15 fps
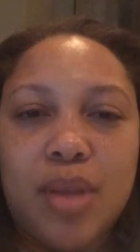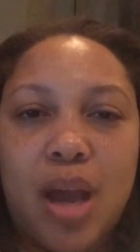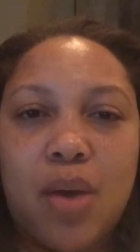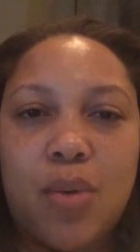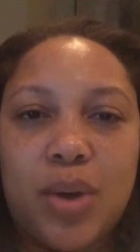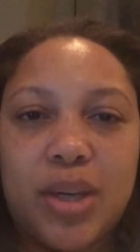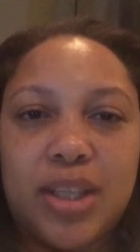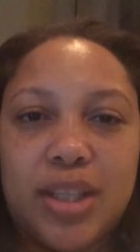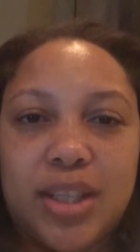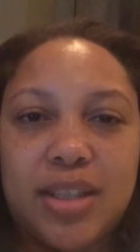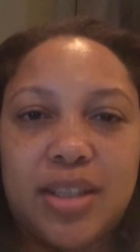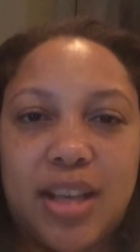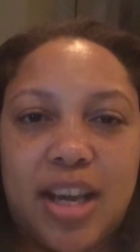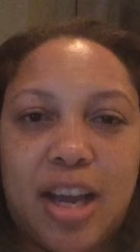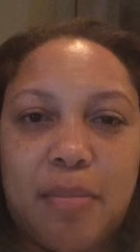I wanted to
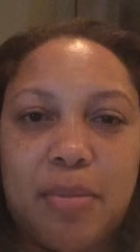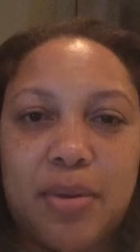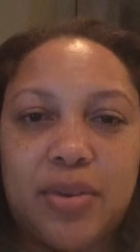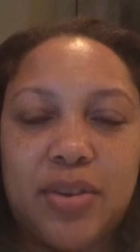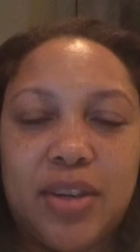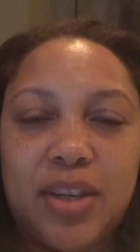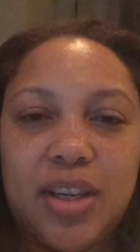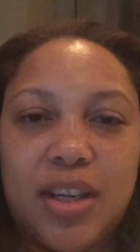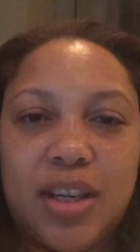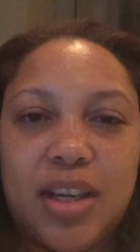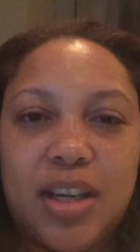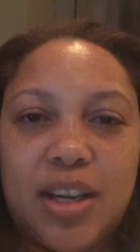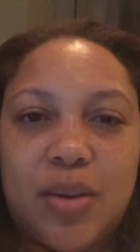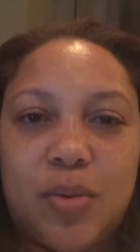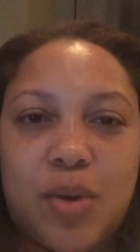stay up and,
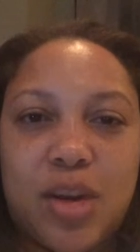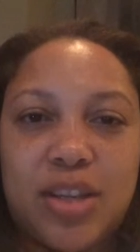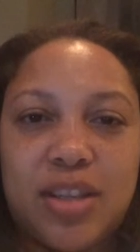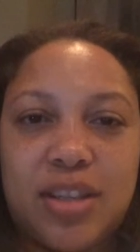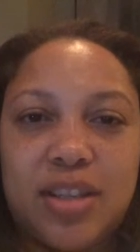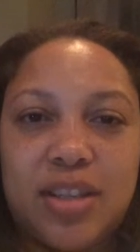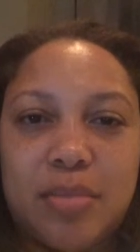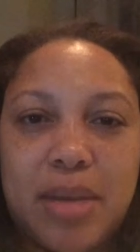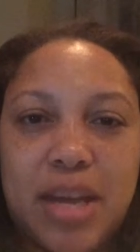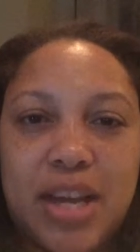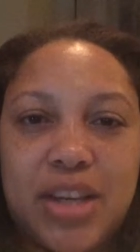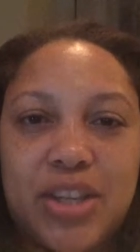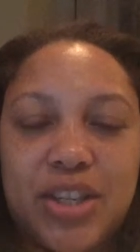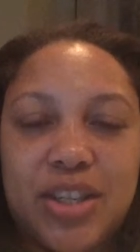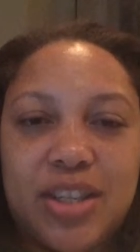and watch this
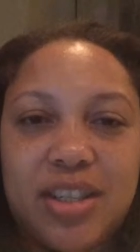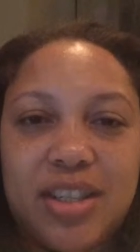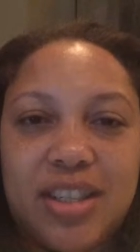match.